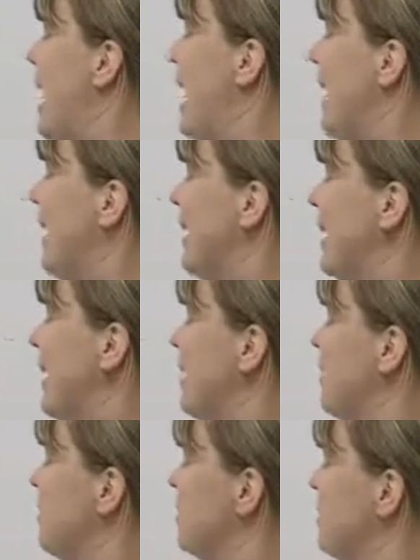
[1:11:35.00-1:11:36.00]

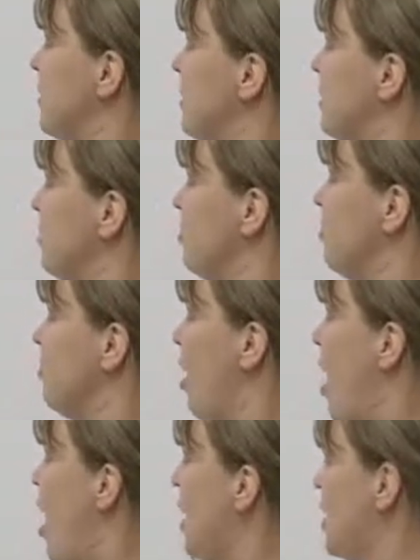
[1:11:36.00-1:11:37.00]
I
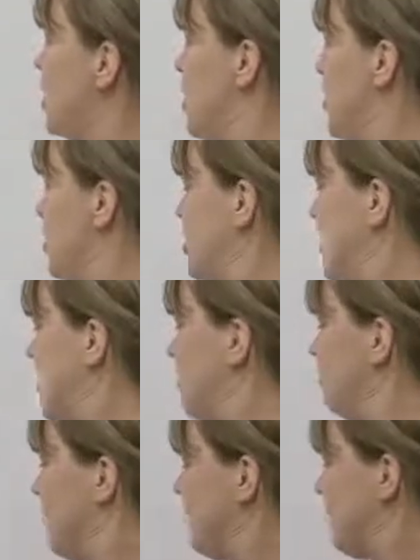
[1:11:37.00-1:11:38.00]
walked, looks like
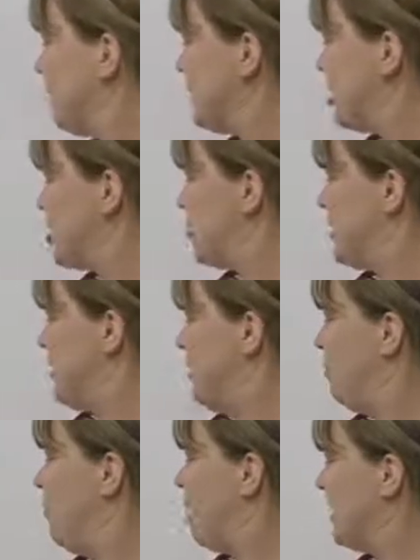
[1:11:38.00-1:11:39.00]
I'm running, but let's just pretend
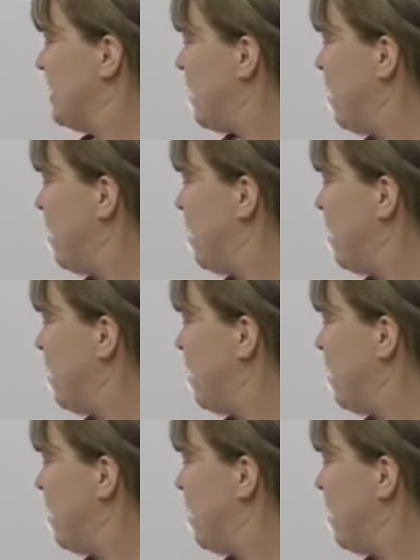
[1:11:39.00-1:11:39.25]
I'm walking.